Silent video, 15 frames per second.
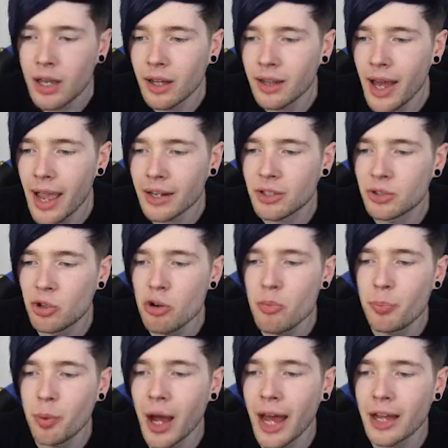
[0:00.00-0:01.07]
Collect. Too
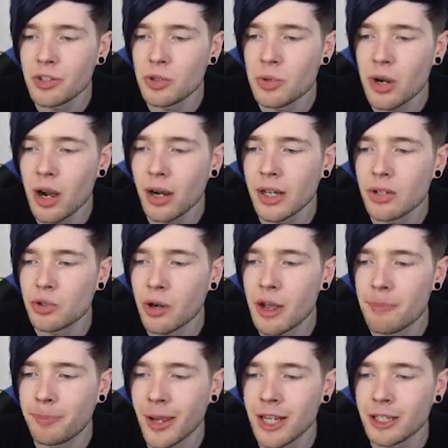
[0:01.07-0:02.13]
bad you can't
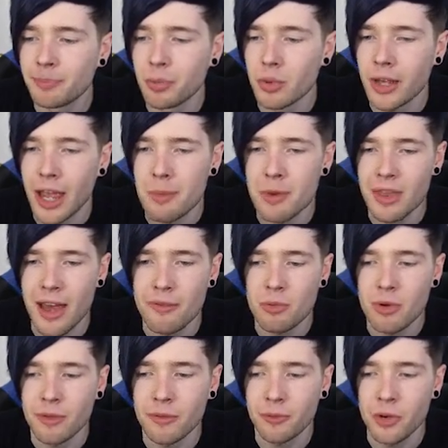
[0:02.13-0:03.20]
enjoy a baseball game with
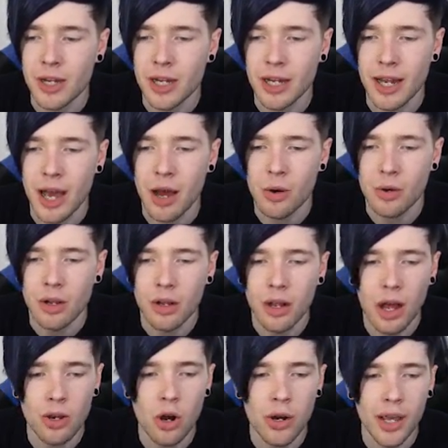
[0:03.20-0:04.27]
everyone freaking out.
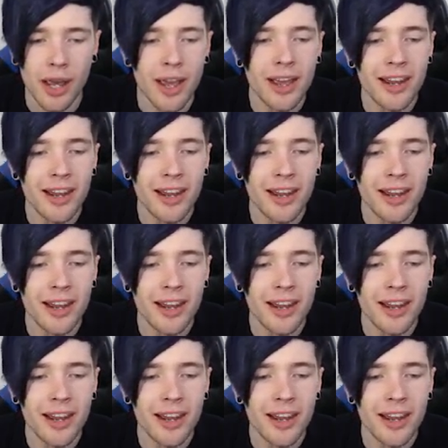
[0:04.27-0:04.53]
I got it.